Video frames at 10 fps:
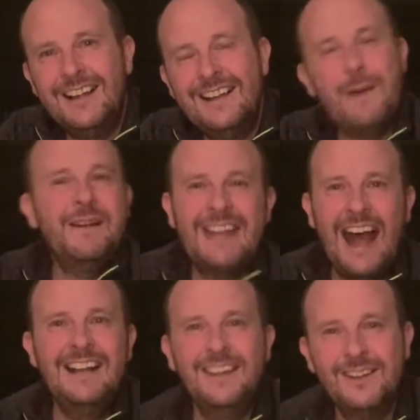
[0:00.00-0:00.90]
Let me
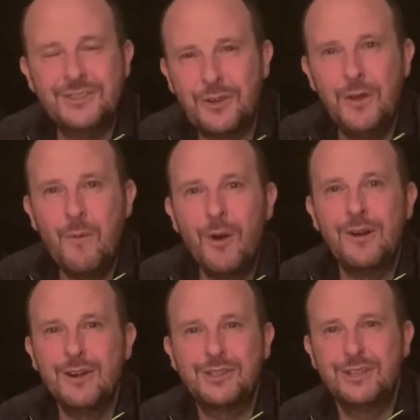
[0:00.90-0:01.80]
tell you, there's two more
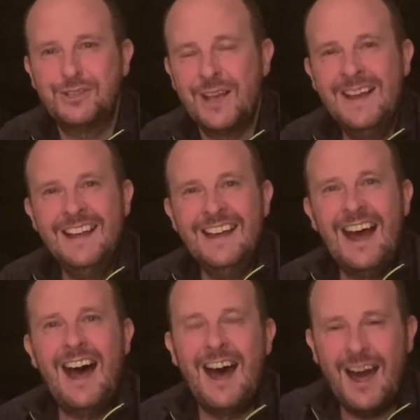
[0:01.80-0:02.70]
nurses.
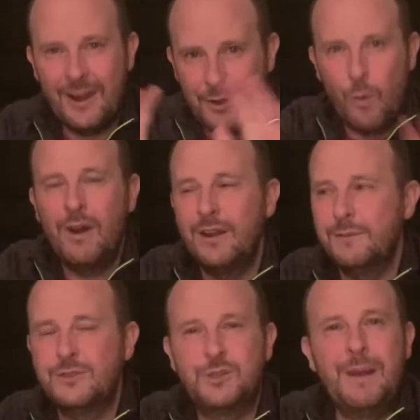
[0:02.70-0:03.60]
And I don't
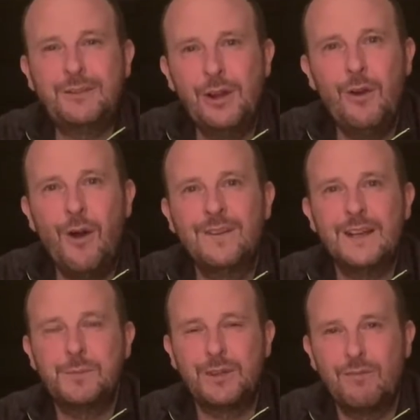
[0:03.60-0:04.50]
want to speak too long on
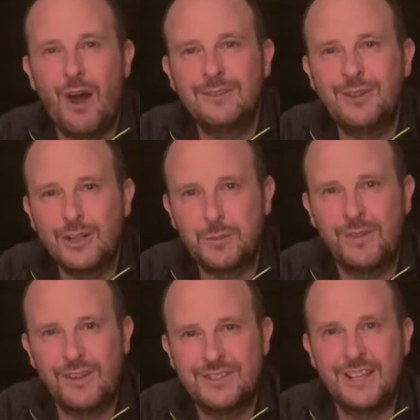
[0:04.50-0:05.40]
this, but they've got in touch
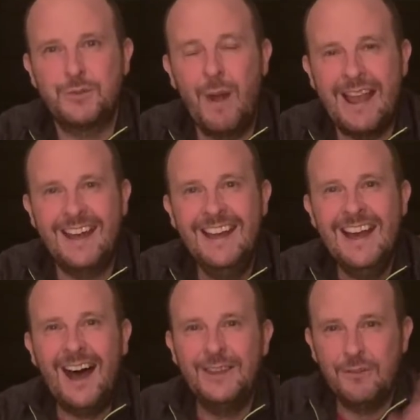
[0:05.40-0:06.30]
with us this week
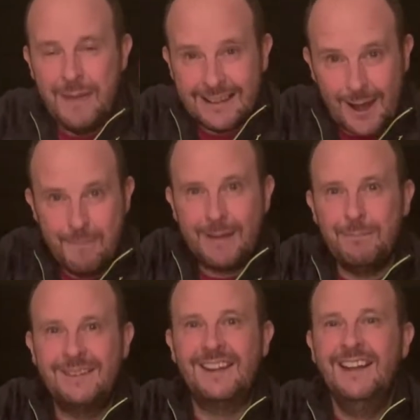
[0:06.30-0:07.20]
and they've made
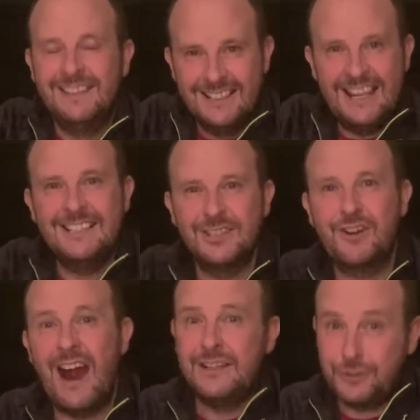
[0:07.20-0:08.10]
commitment to Jesus
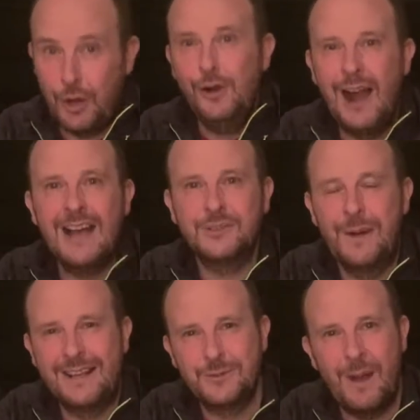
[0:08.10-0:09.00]
Christ too last
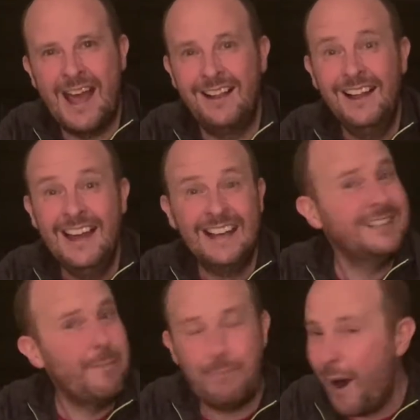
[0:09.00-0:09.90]
week as well. Isn't
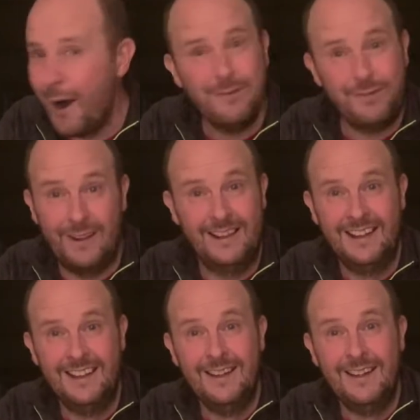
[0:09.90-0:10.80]
that powerful?
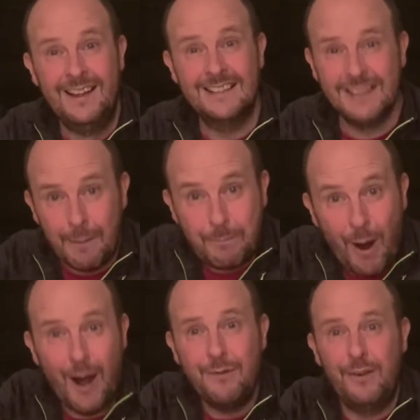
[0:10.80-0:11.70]
Isn't that
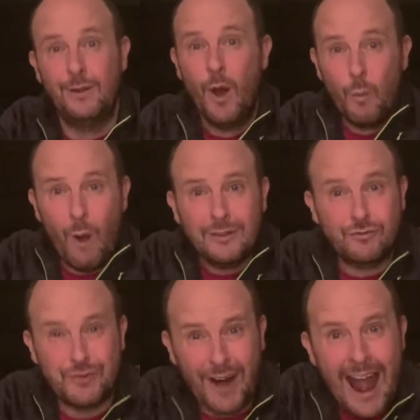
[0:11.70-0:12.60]
powerful? What
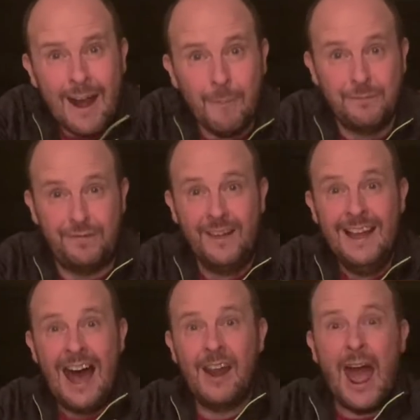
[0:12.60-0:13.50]
triumph!
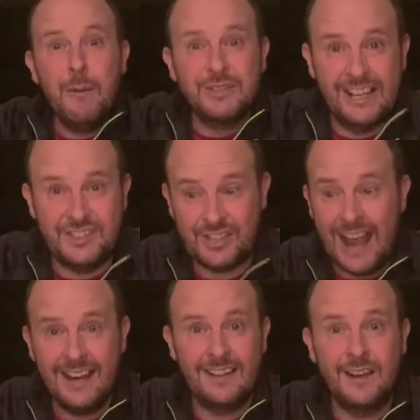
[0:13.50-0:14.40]
And I was
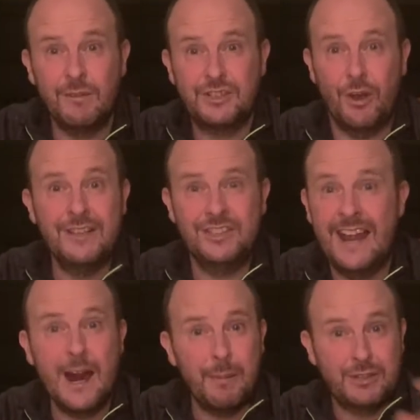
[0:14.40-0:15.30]
excited and rejoicing
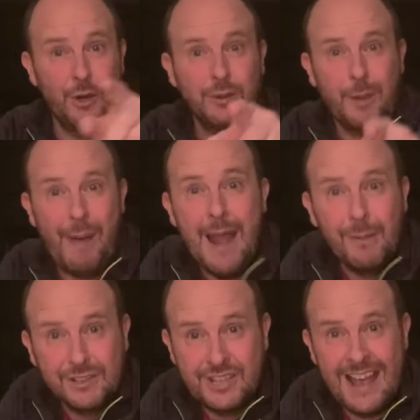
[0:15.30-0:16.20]
here, but you know what the
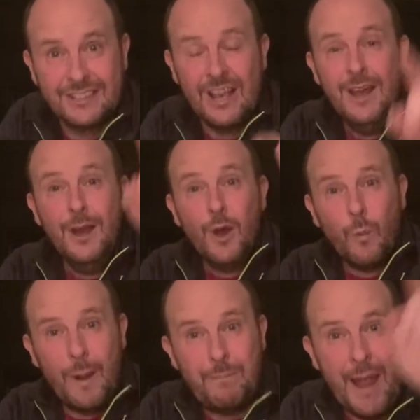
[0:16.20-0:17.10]
Bible says?
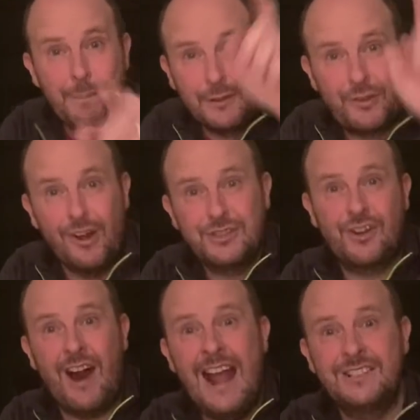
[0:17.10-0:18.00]
When people trust
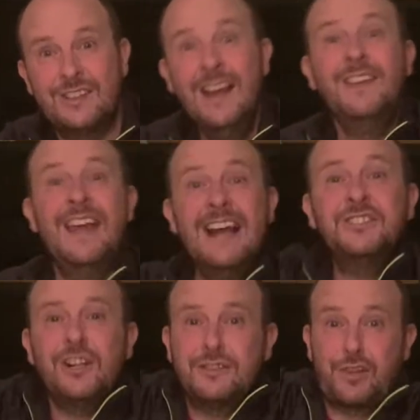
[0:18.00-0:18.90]
Christ, the
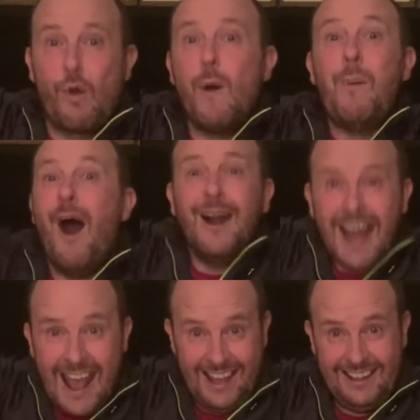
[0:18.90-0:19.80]
angels throw a
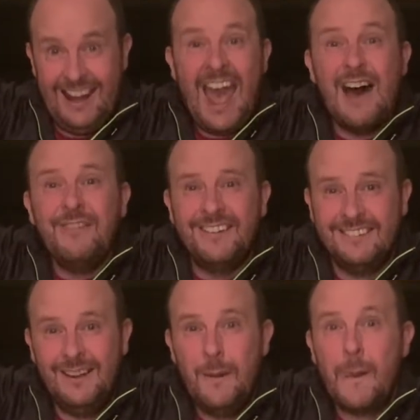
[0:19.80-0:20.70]
party in heaven
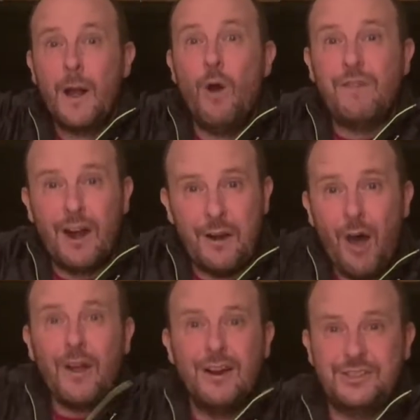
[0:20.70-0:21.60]
over
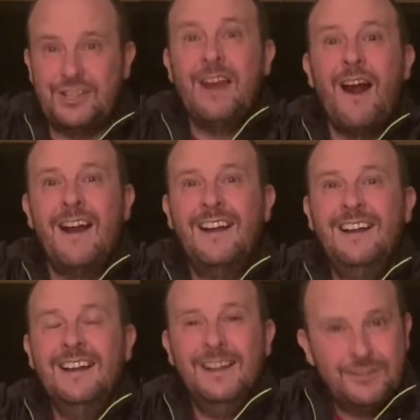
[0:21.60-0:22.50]
another sinner.
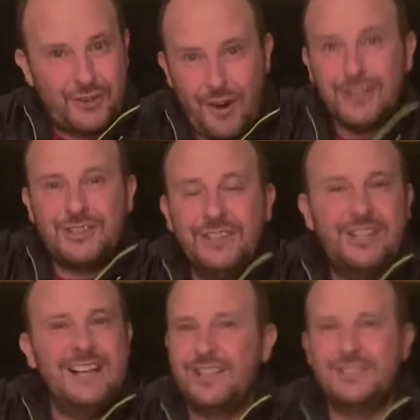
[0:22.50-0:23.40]
Trust in
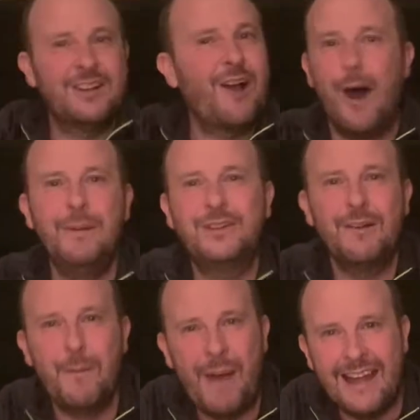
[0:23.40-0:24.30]
Jesus and coming to
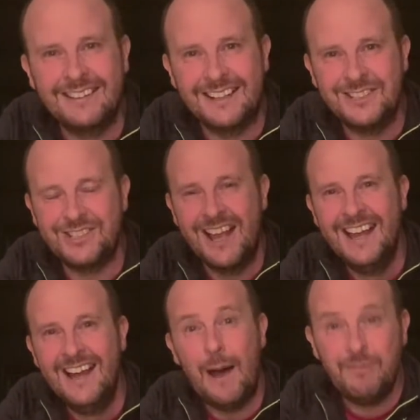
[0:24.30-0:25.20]
repentance.
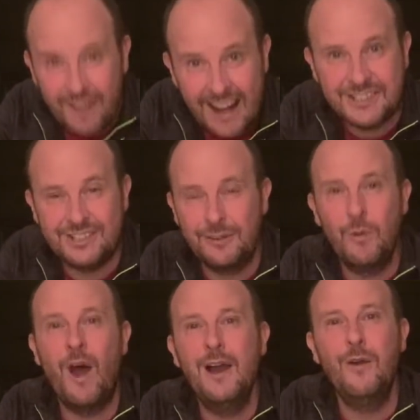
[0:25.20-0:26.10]
I'm finished. I don't
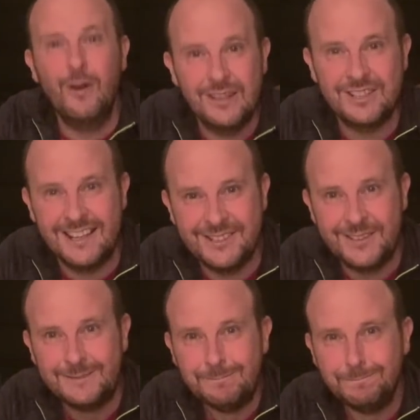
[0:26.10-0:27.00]
know how long this is.
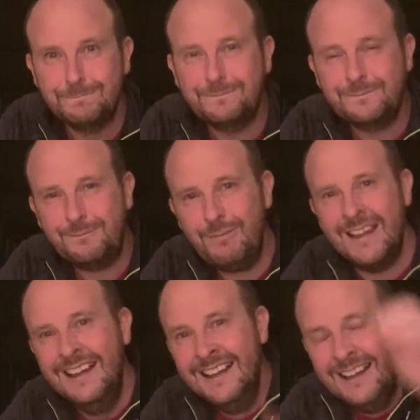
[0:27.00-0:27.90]

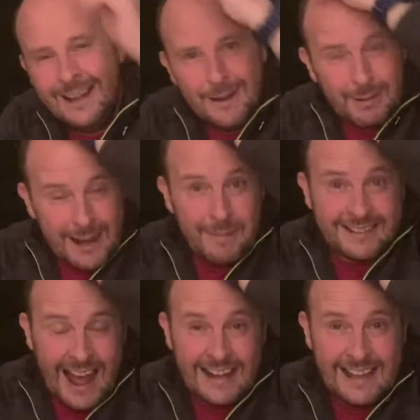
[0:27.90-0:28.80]
But let me
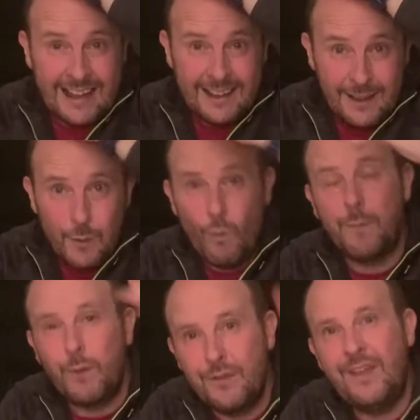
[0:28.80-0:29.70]
tell you
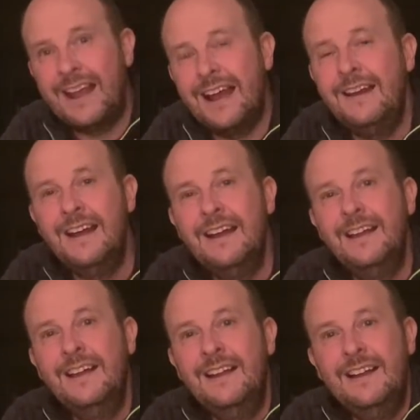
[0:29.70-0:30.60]
what we're thinking.
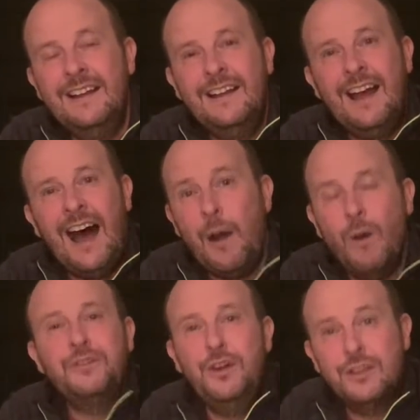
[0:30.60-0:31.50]
I
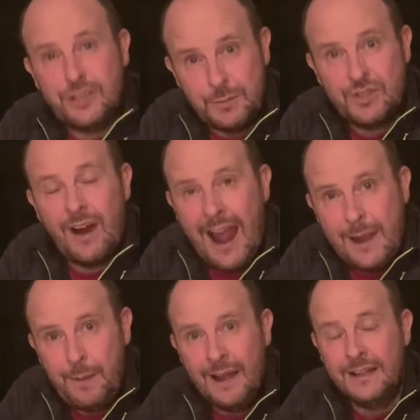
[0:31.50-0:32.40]
want you to
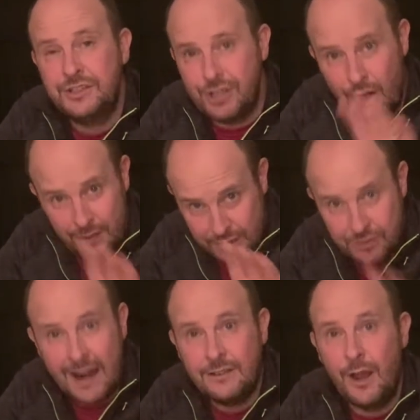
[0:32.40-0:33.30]
subscribe and share this
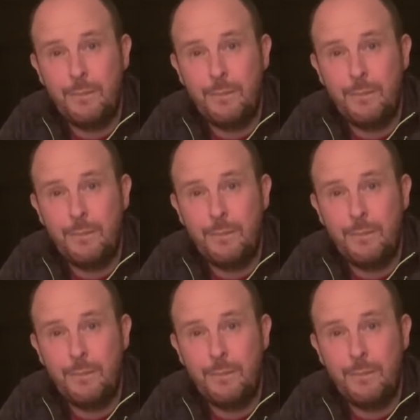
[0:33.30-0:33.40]
right now.